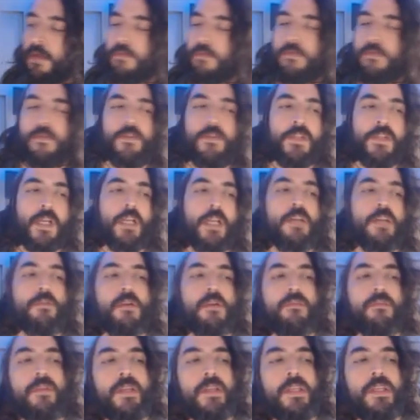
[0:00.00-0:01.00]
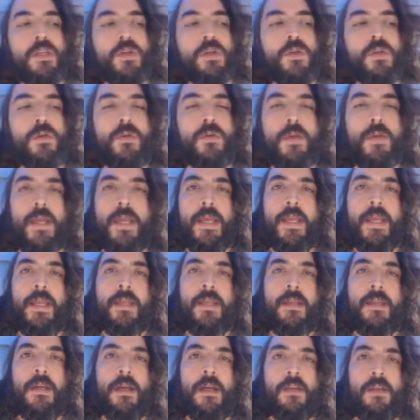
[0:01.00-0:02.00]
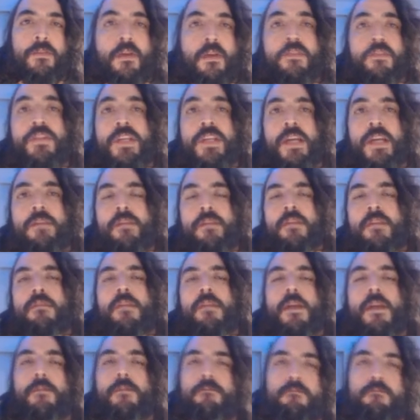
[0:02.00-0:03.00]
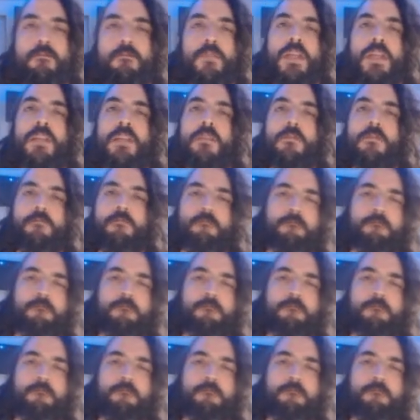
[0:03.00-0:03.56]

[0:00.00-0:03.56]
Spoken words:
for checking out my video, and I'll talk to you guys next time. Peace.